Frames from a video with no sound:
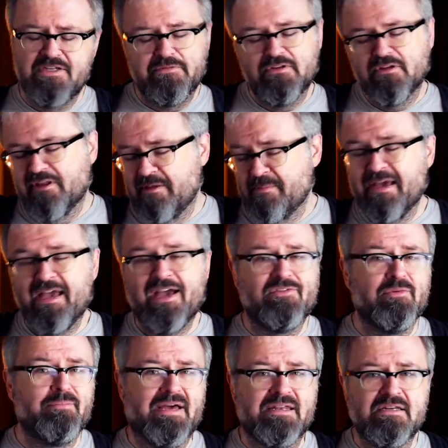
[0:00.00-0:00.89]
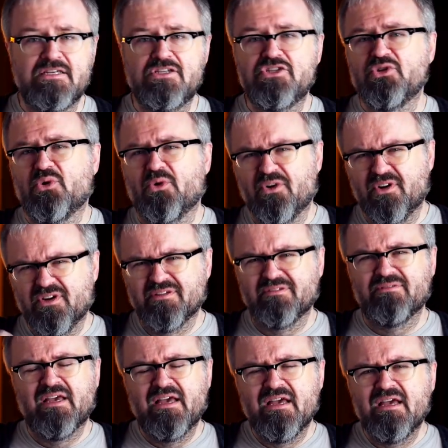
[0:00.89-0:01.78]
even though they may have a bendy sword
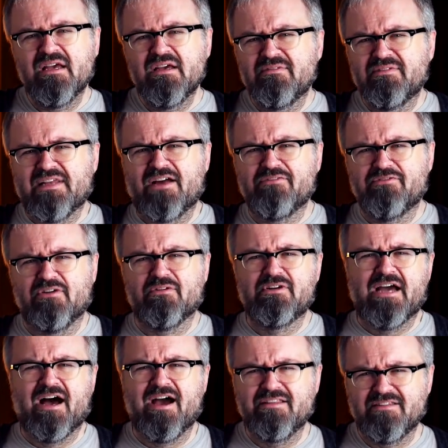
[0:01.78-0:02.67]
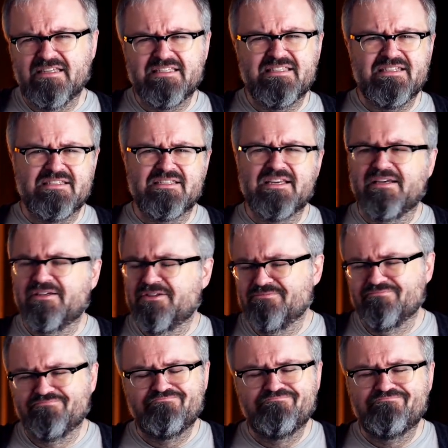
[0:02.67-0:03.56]
and not very highly
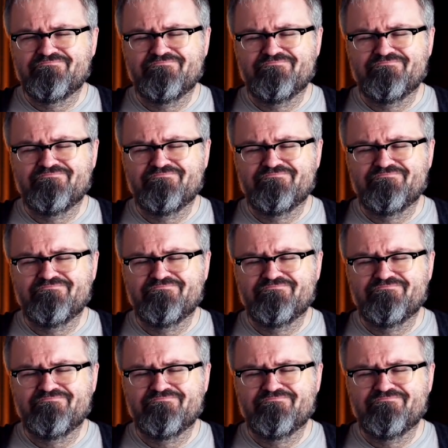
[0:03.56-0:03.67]
detailed